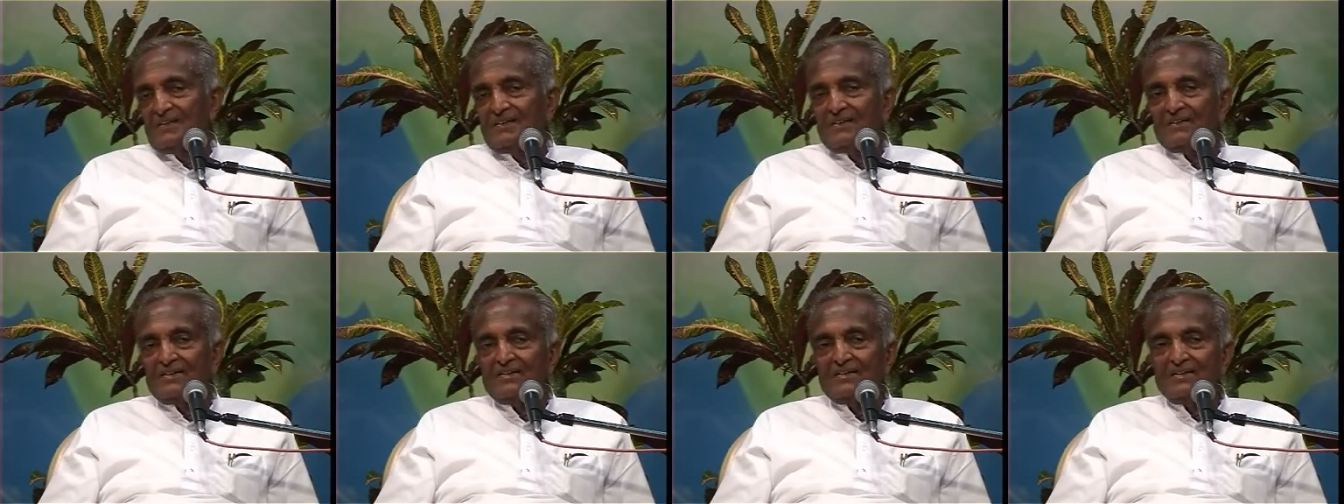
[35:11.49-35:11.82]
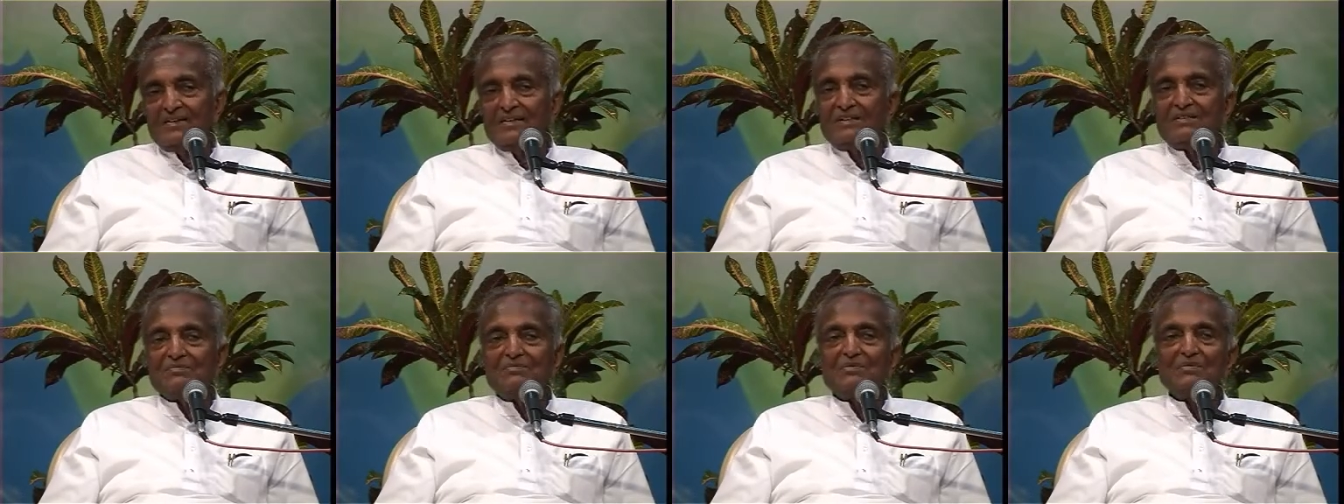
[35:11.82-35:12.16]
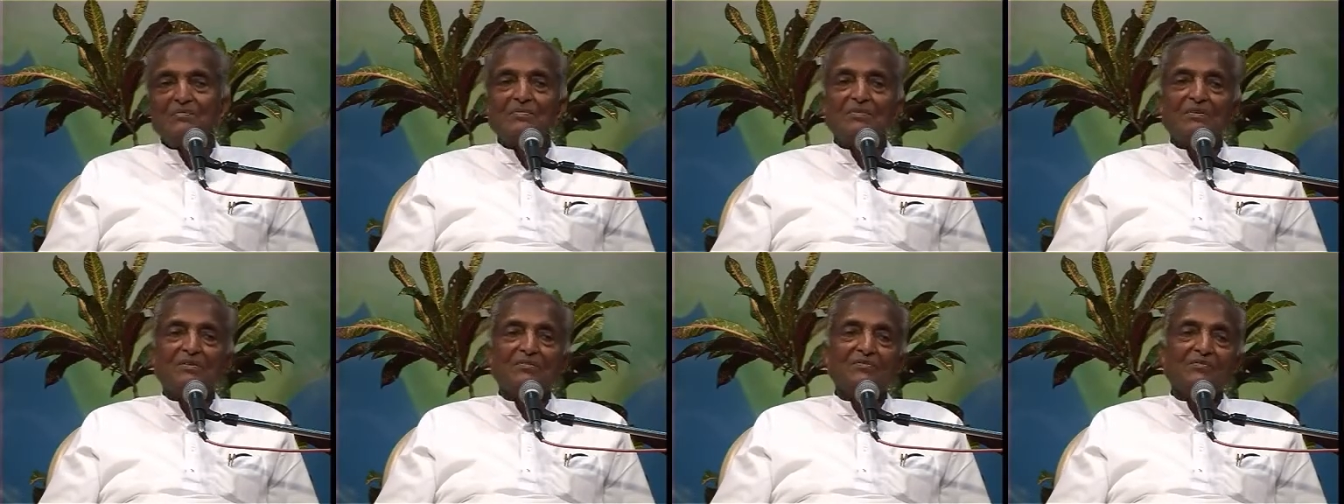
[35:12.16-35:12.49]
rich
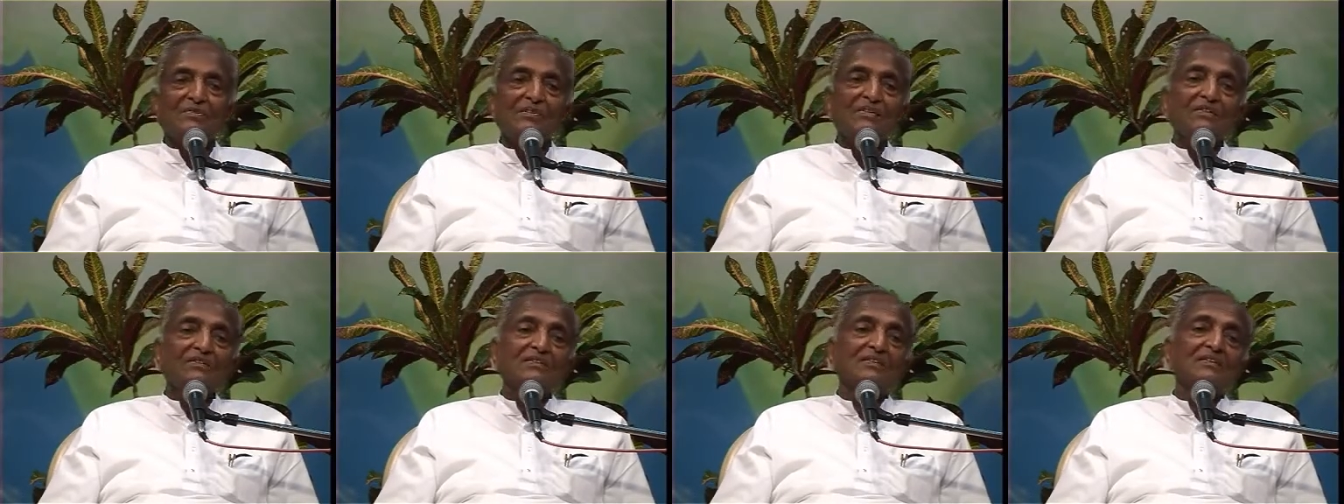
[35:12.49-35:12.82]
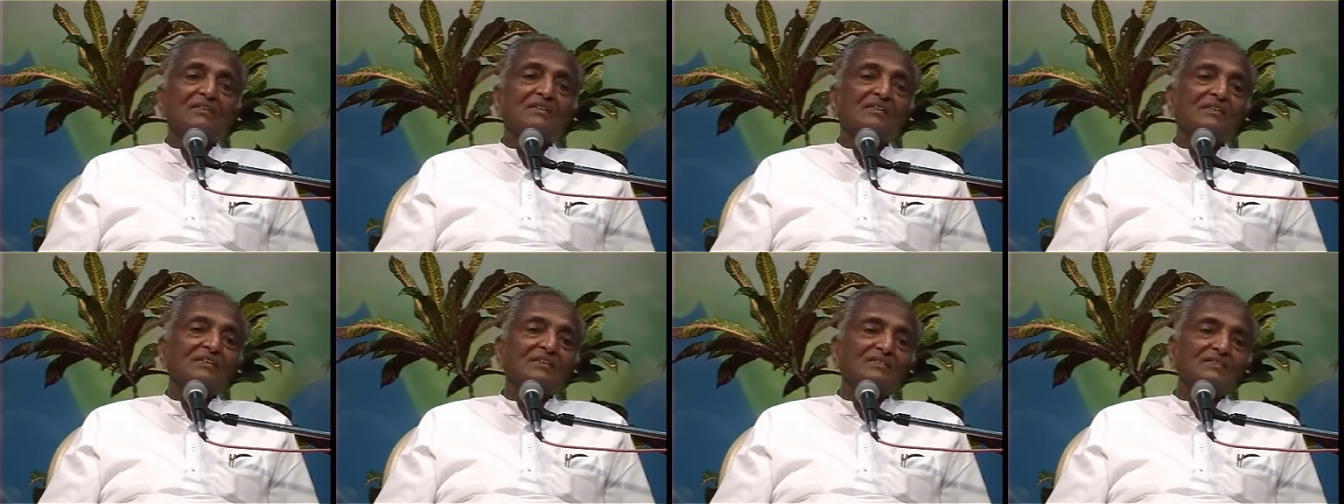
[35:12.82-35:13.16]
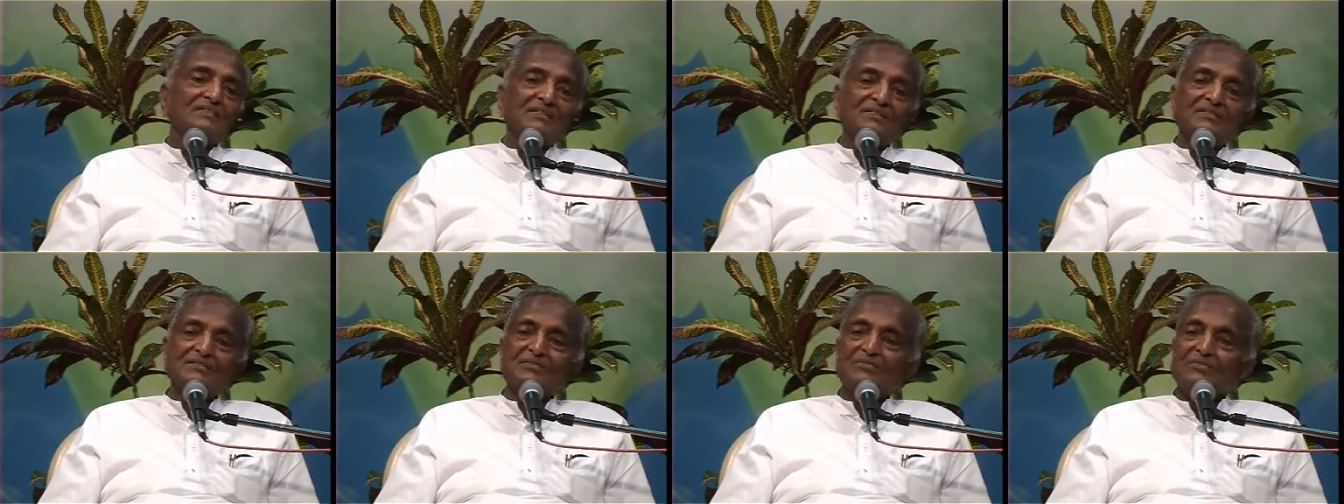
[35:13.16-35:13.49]
people, with their
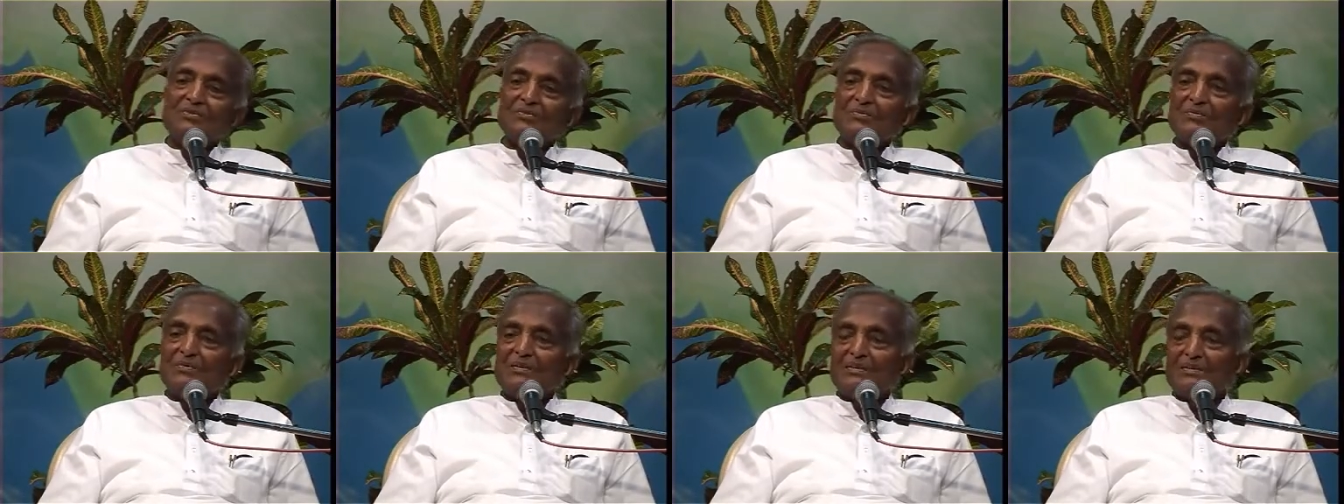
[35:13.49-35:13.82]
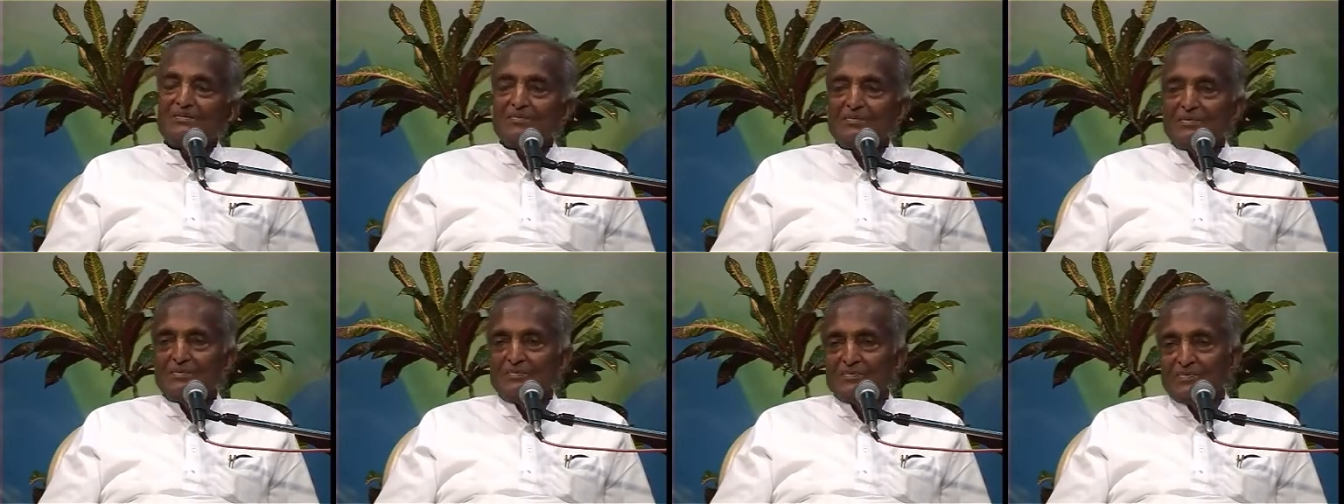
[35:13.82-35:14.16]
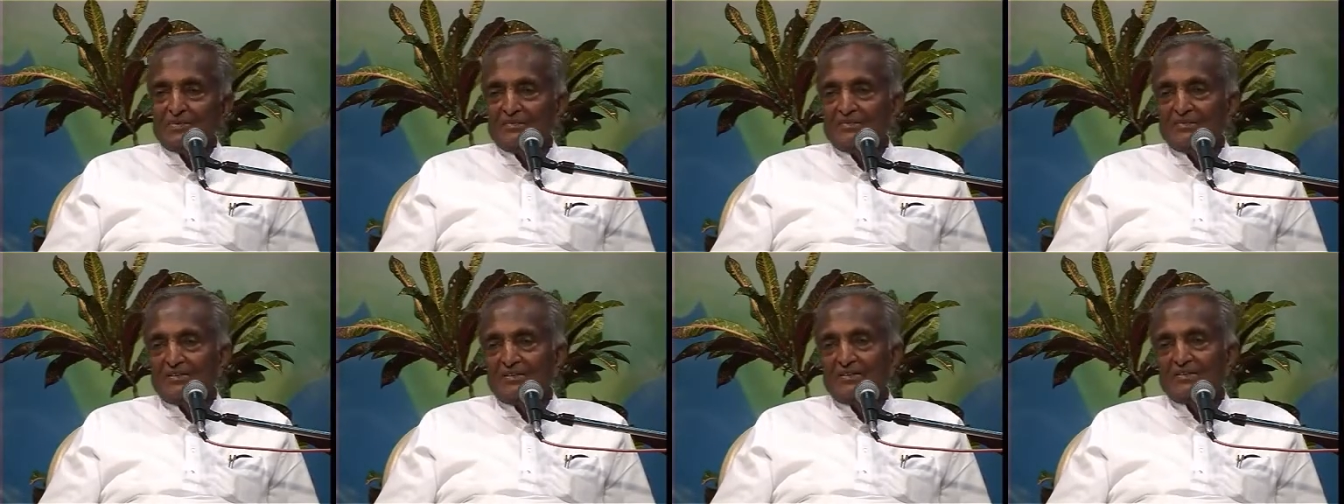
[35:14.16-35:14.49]
kings and so many
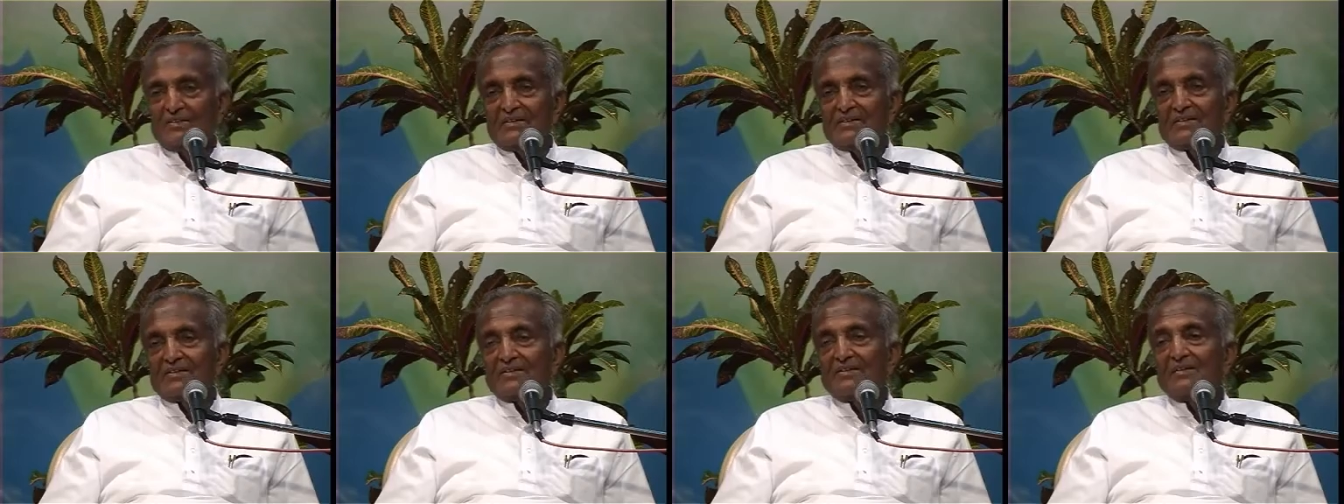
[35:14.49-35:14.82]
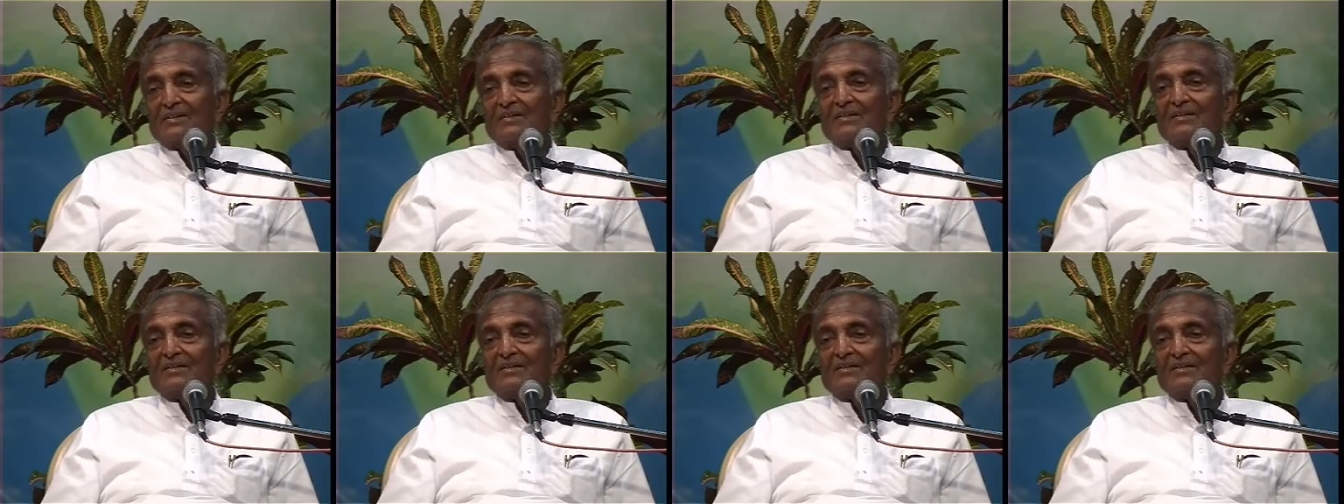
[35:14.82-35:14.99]
people were there,